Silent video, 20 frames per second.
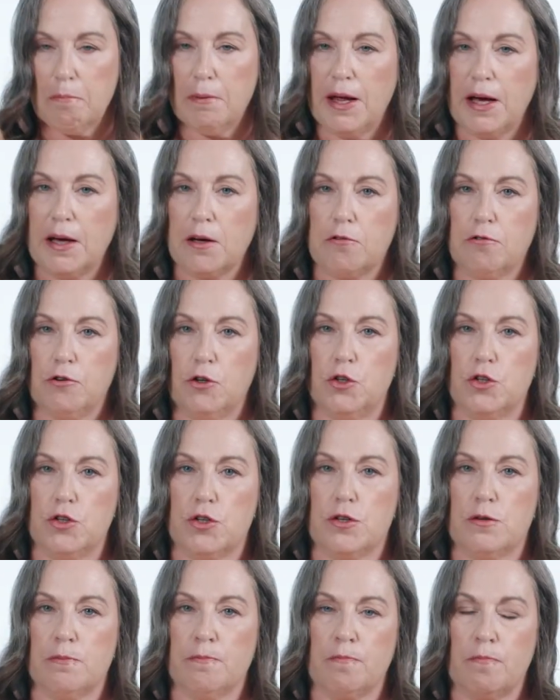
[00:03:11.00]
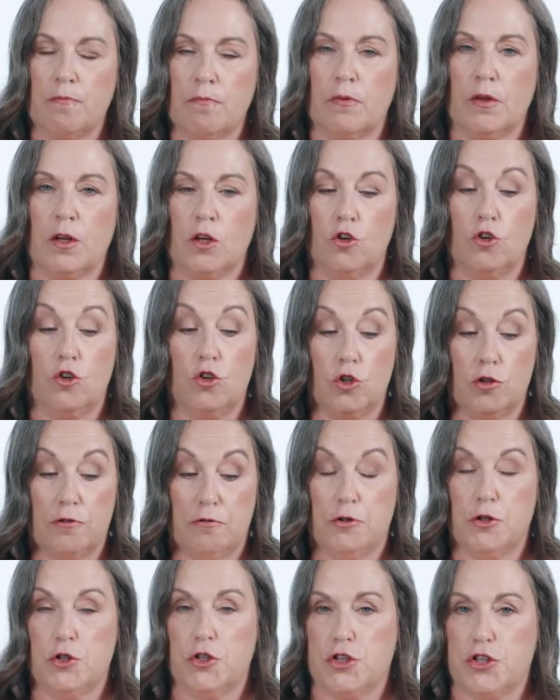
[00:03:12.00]
Black fruits, good
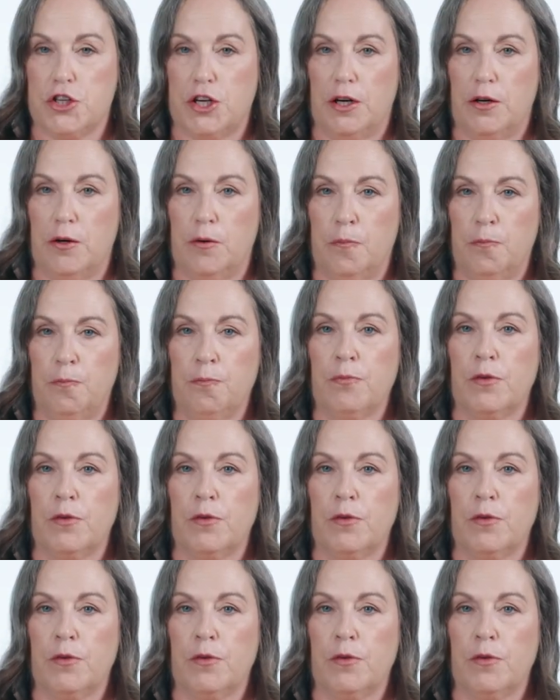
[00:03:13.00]
food style,